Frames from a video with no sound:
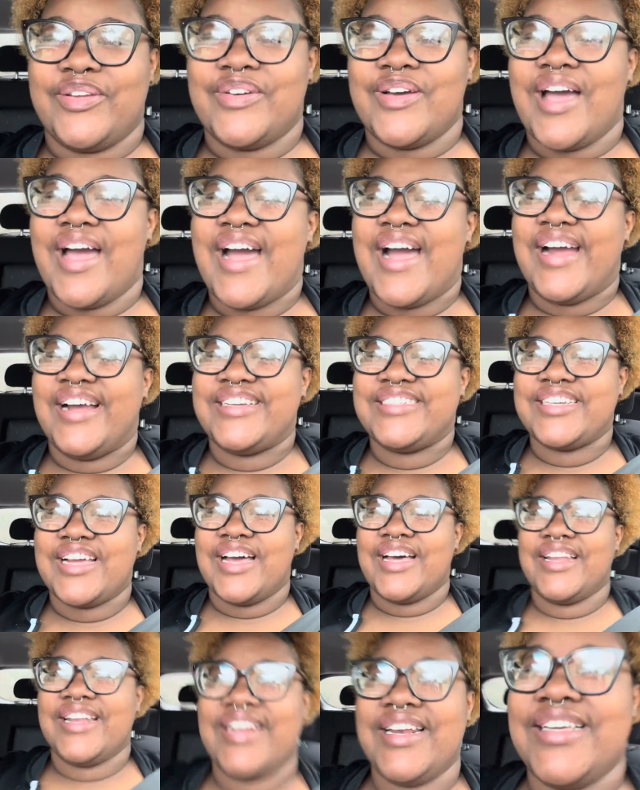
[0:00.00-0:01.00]
All right,
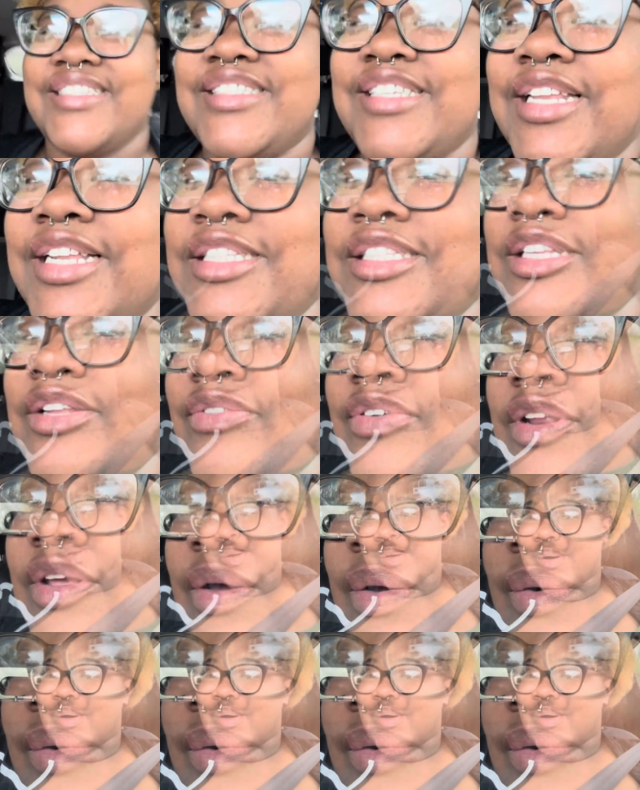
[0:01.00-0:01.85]
y'all, let's get into the video.